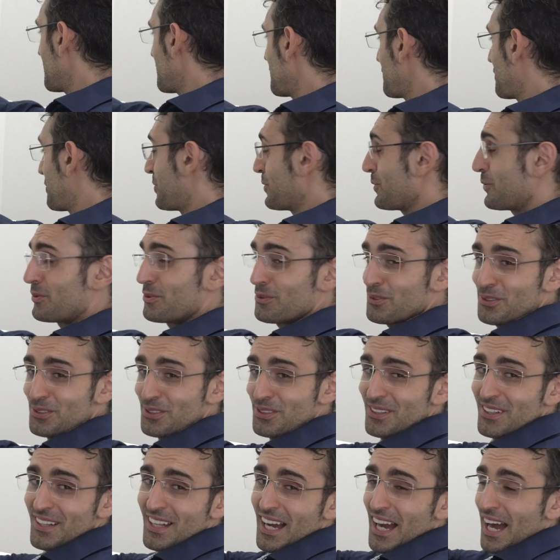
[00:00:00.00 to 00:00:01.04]
whew,
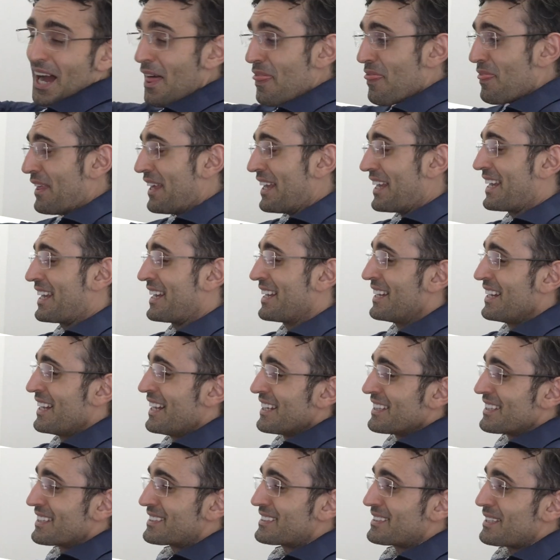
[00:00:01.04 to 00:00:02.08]
I think
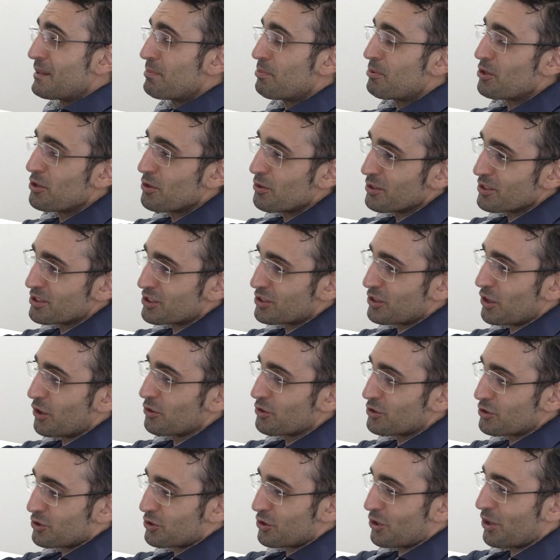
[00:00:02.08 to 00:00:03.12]
the C P U is so
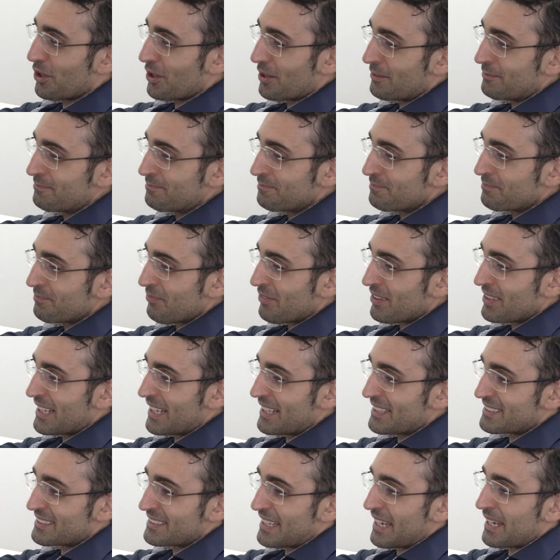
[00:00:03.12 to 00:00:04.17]
strong that
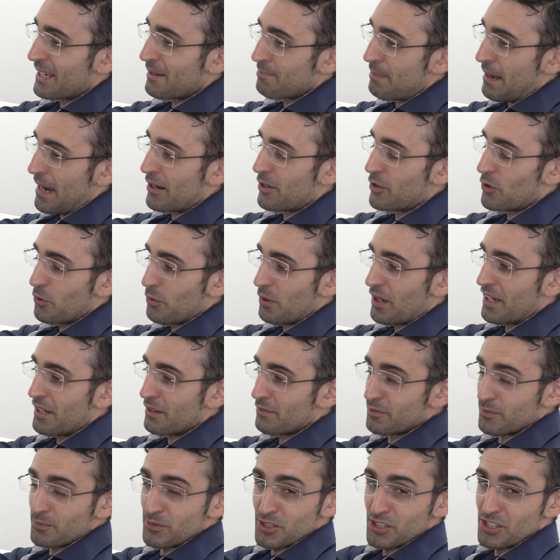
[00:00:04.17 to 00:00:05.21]
it's taking power away
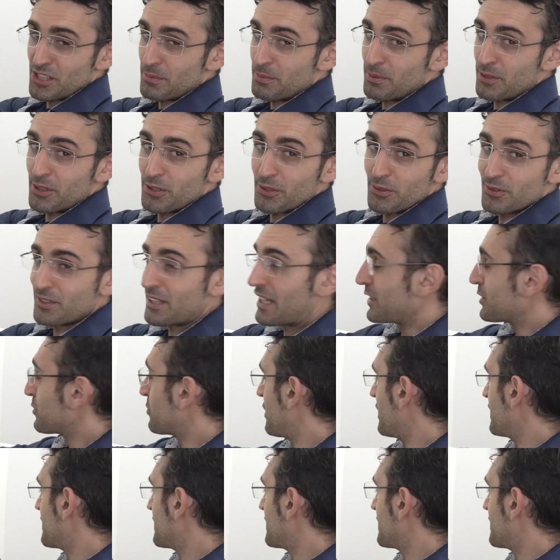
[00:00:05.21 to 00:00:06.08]
from the G P U. That's why